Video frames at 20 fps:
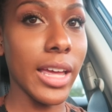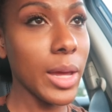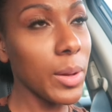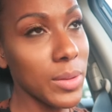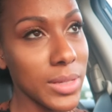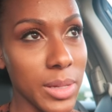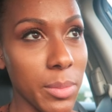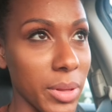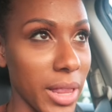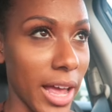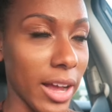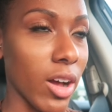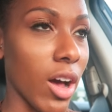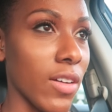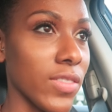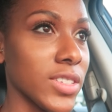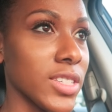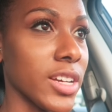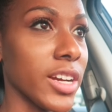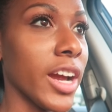he was a black
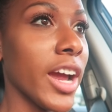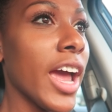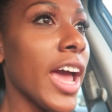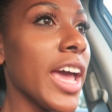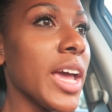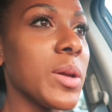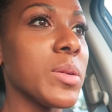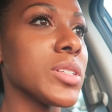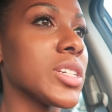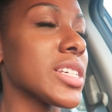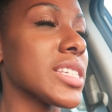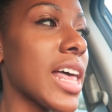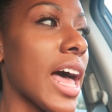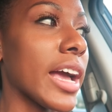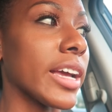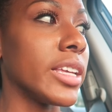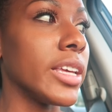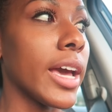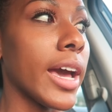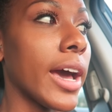officer. He was just
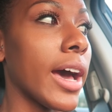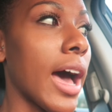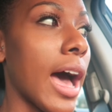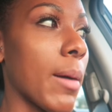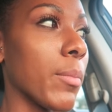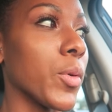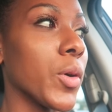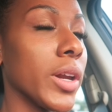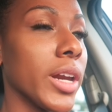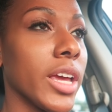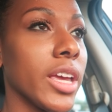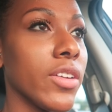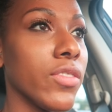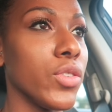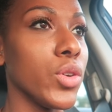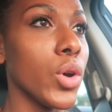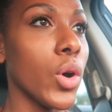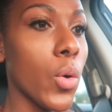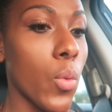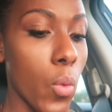like, yeah, I'm gonna
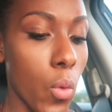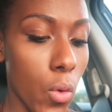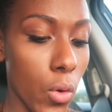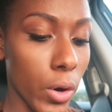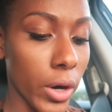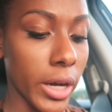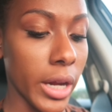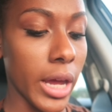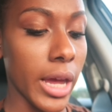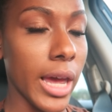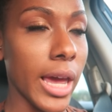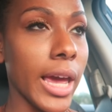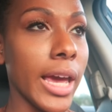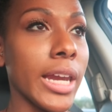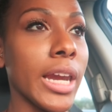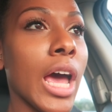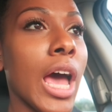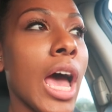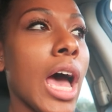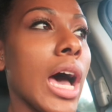give you a
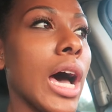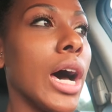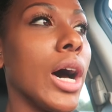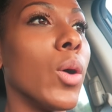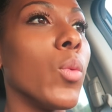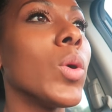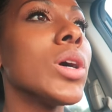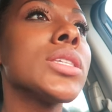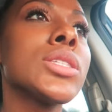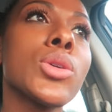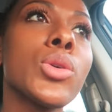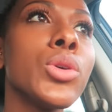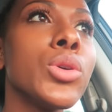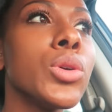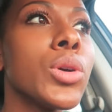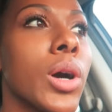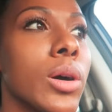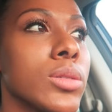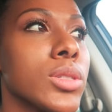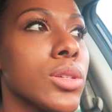warning. What school
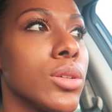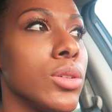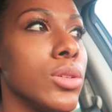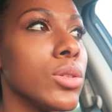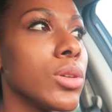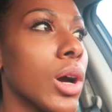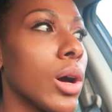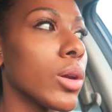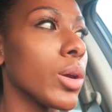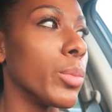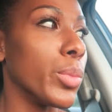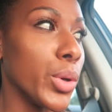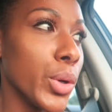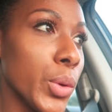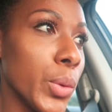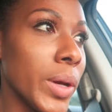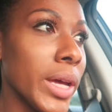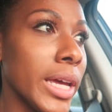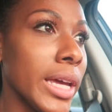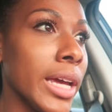you go to? You go to
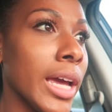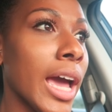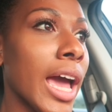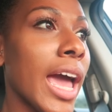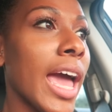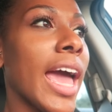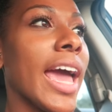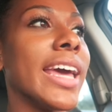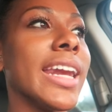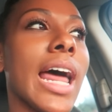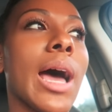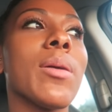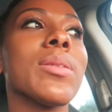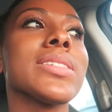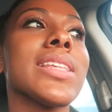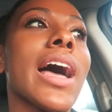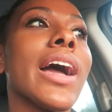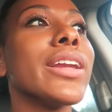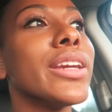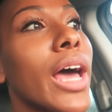Bowie? And I
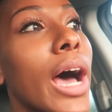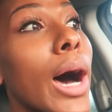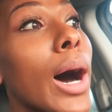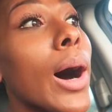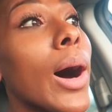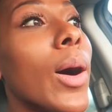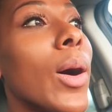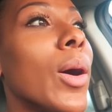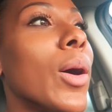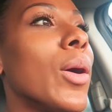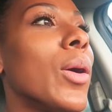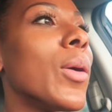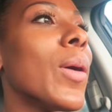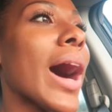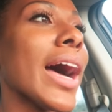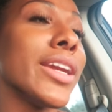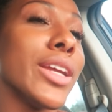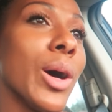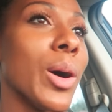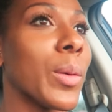was like, no,
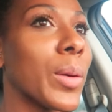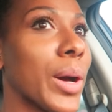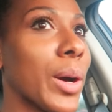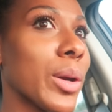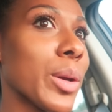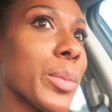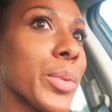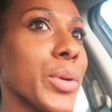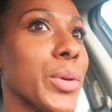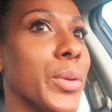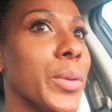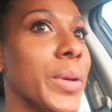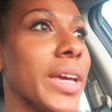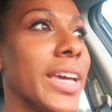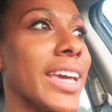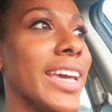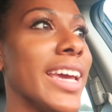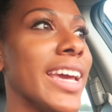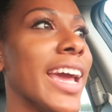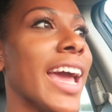I don't go to
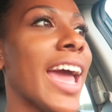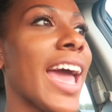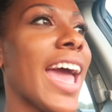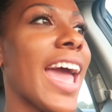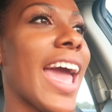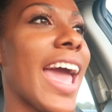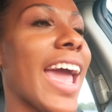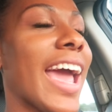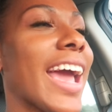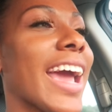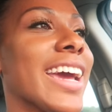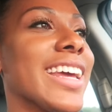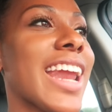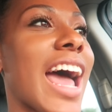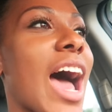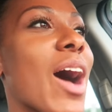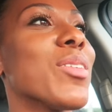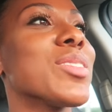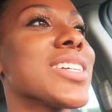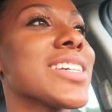Bowie.
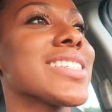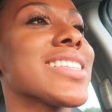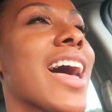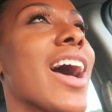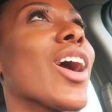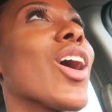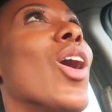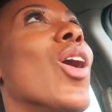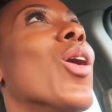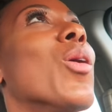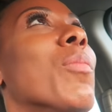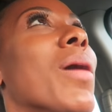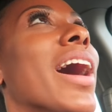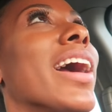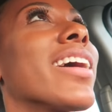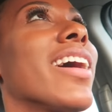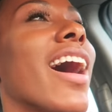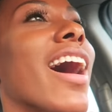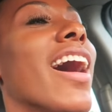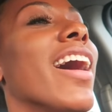And I was just like, oh
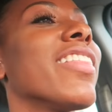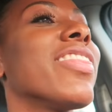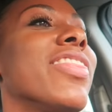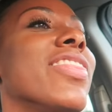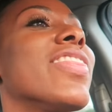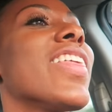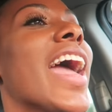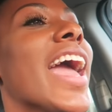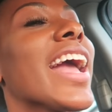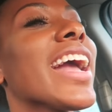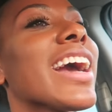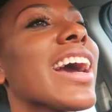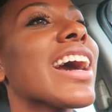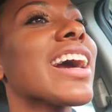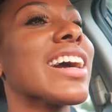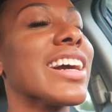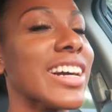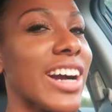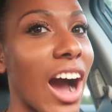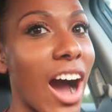my God, thank
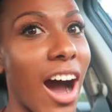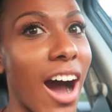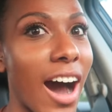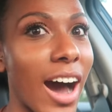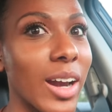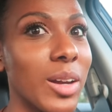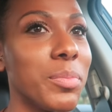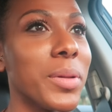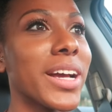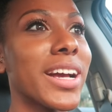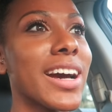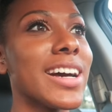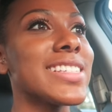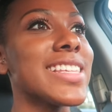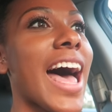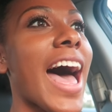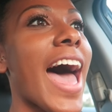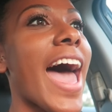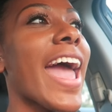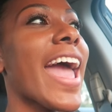God,
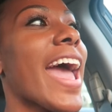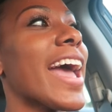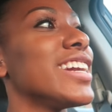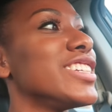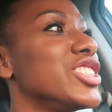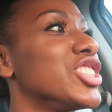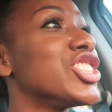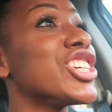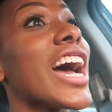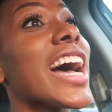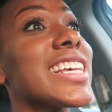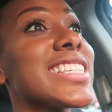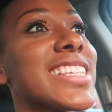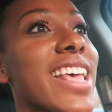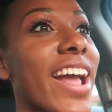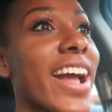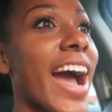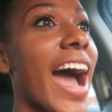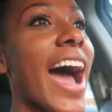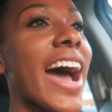because I had
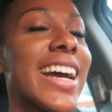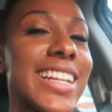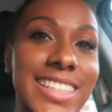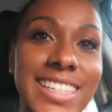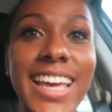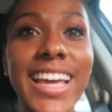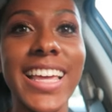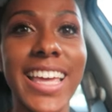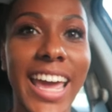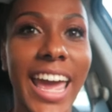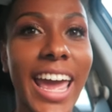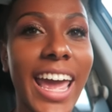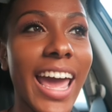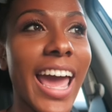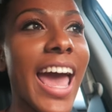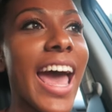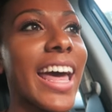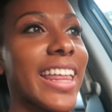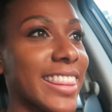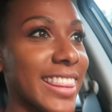just got a ticket
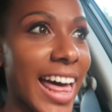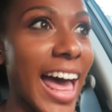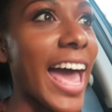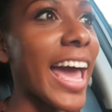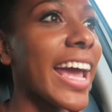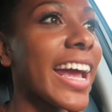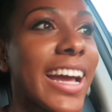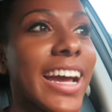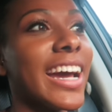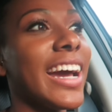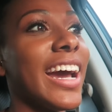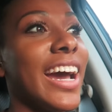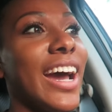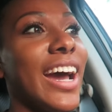like